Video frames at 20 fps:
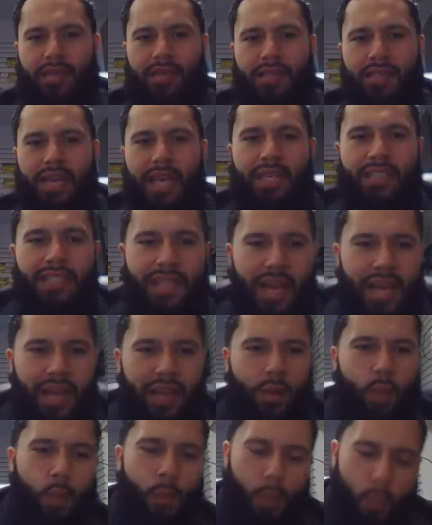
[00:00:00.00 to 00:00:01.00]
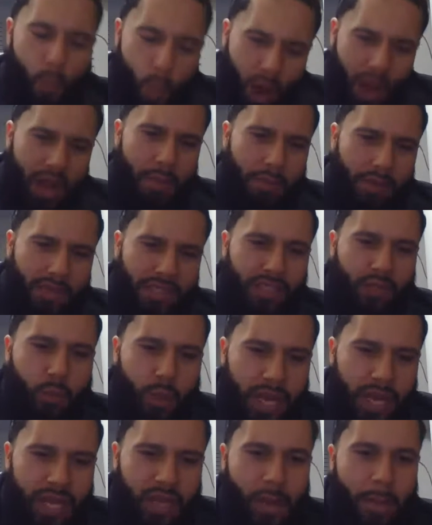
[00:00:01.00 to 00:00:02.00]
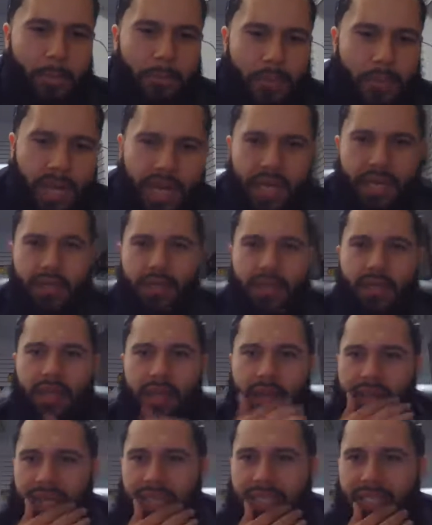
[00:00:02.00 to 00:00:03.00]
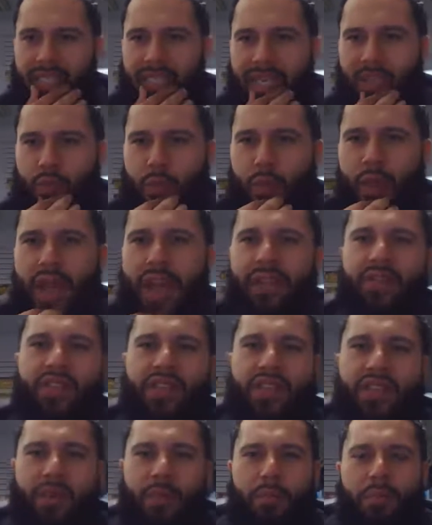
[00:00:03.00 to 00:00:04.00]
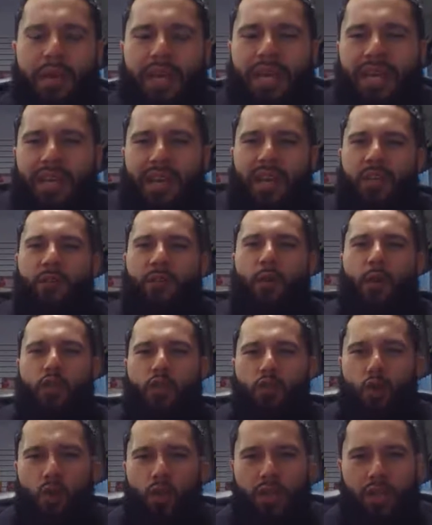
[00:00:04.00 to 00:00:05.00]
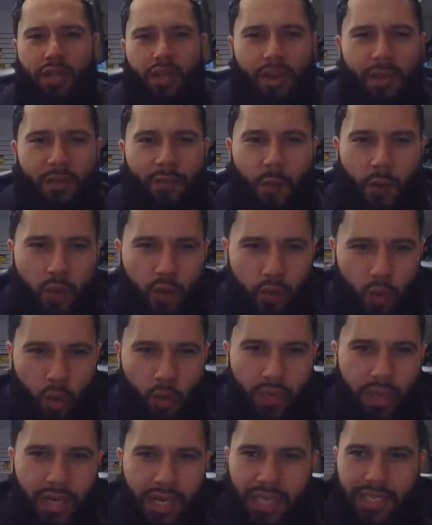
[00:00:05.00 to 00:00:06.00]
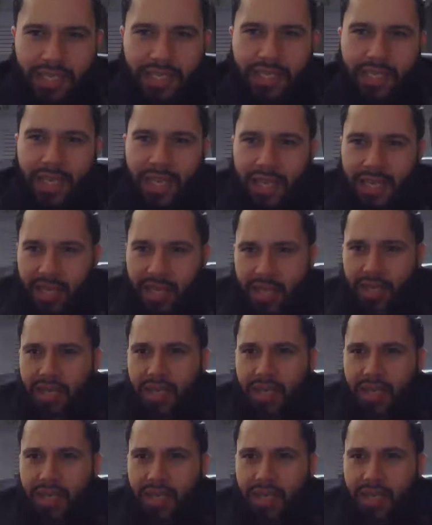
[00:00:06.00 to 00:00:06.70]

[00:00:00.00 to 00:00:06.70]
Tashay, why must we compete? It says we have to compete. First one on the list.